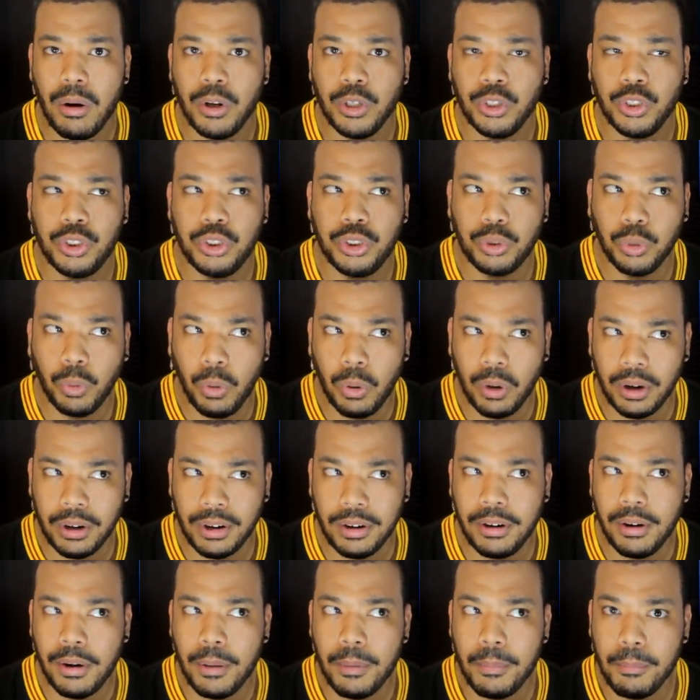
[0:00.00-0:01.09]

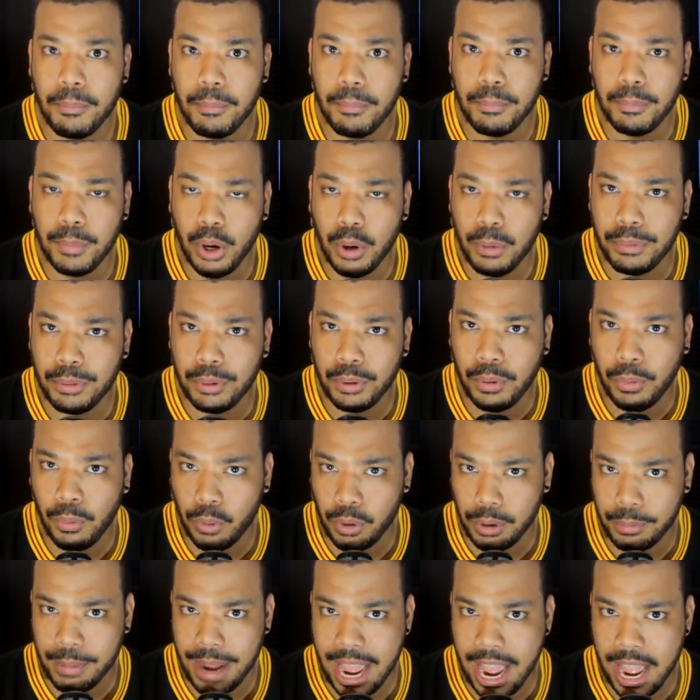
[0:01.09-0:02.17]
short, mobile
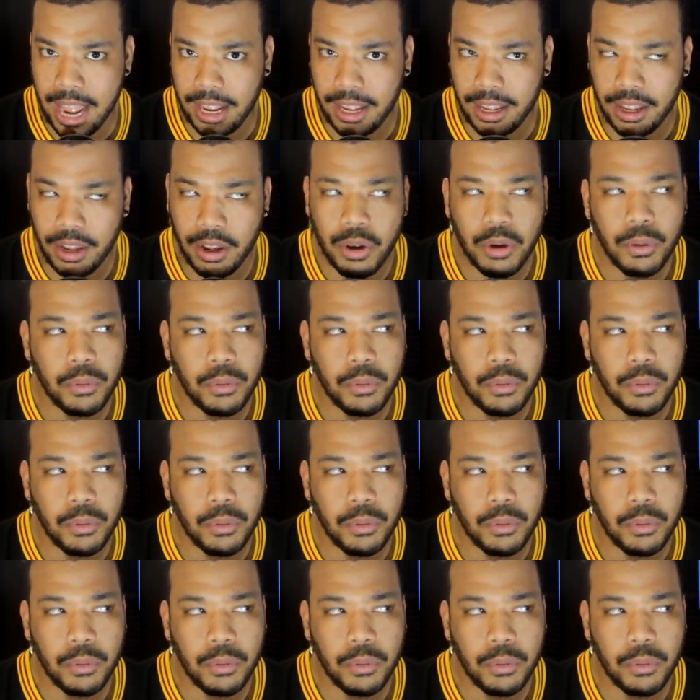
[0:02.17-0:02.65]
quarterback,